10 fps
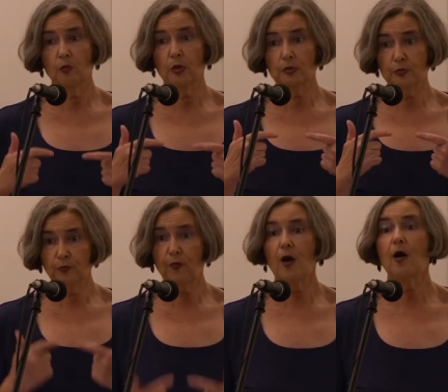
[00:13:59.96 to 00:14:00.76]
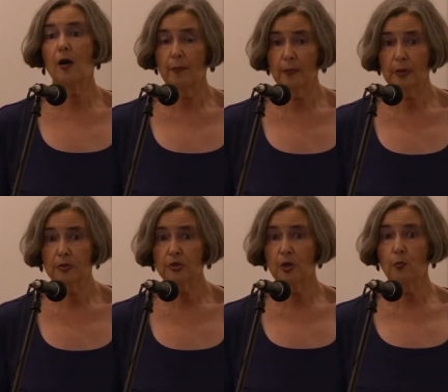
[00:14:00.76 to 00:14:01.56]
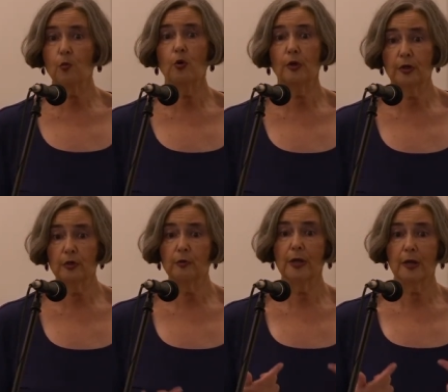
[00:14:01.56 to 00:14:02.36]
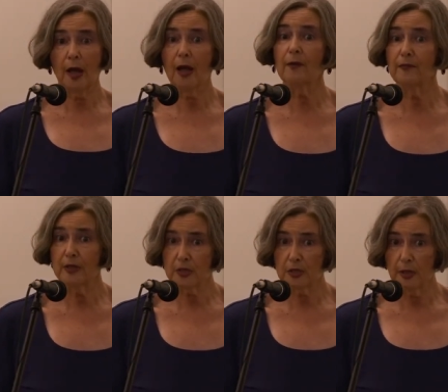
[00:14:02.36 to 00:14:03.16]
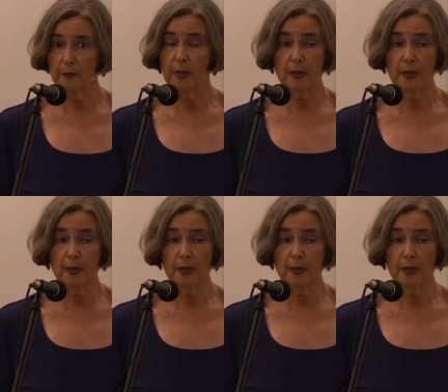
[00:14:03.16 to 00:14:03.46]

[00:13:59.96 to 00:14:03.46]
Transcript: was from someone who had obviously